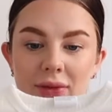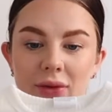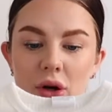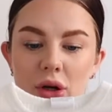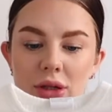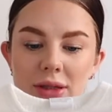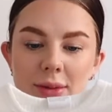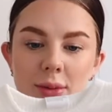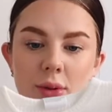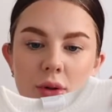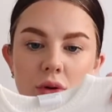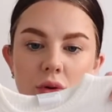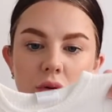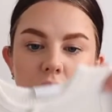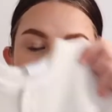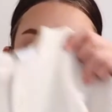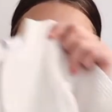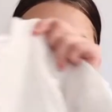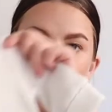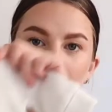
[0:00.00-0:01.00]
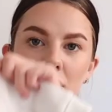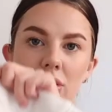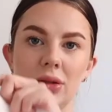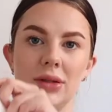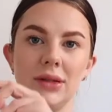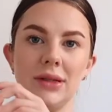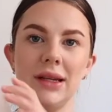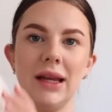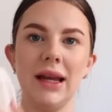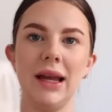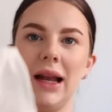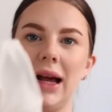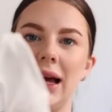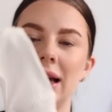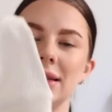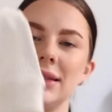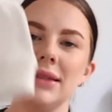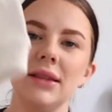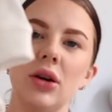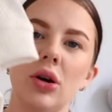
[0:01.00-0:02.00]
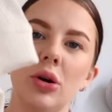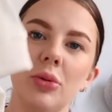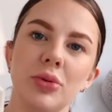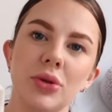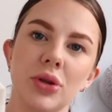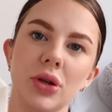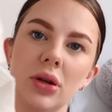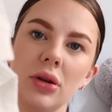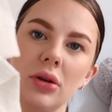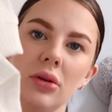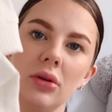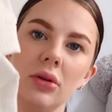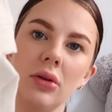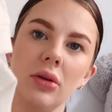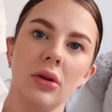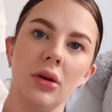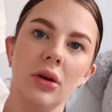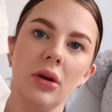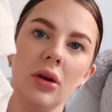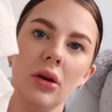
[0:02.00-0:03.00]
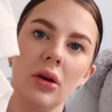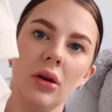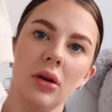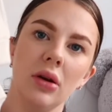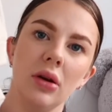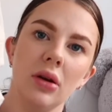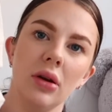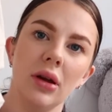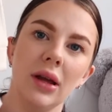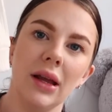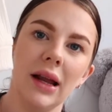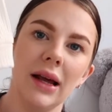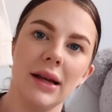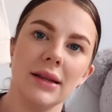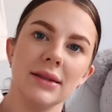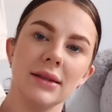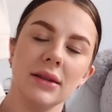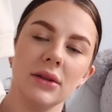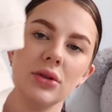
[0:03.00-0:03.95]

for hospital because it has the option, it has the